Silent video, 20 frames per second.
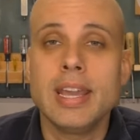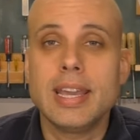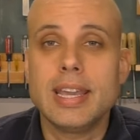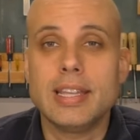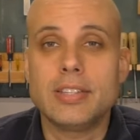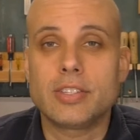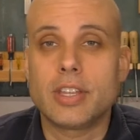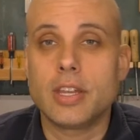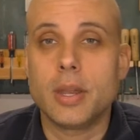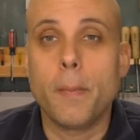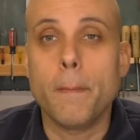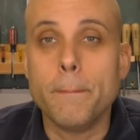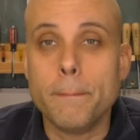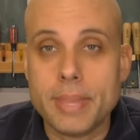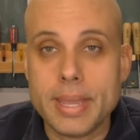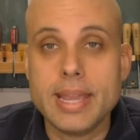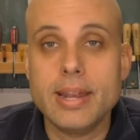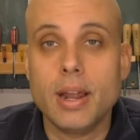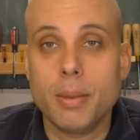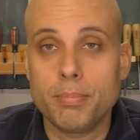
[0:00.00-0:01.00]
is gonna
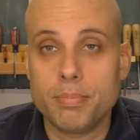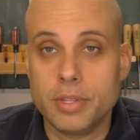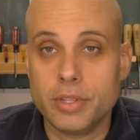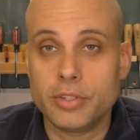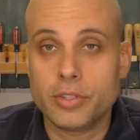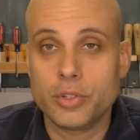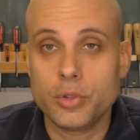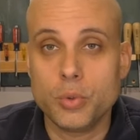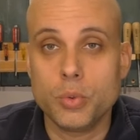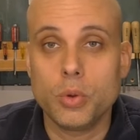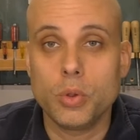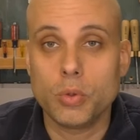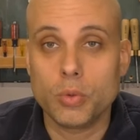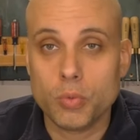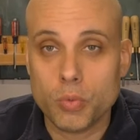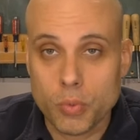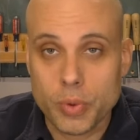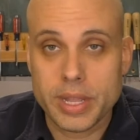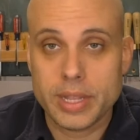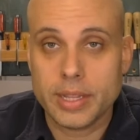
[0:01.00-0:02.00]
beat up this tool
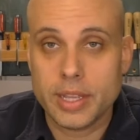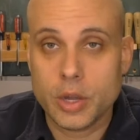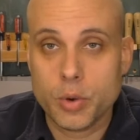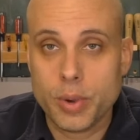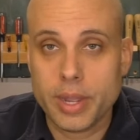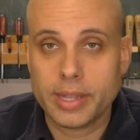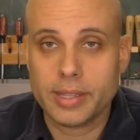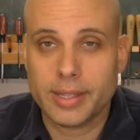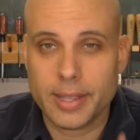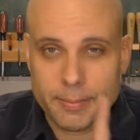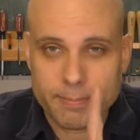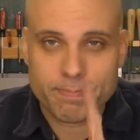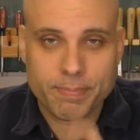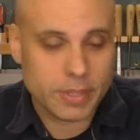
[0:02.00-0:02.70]
really quickly.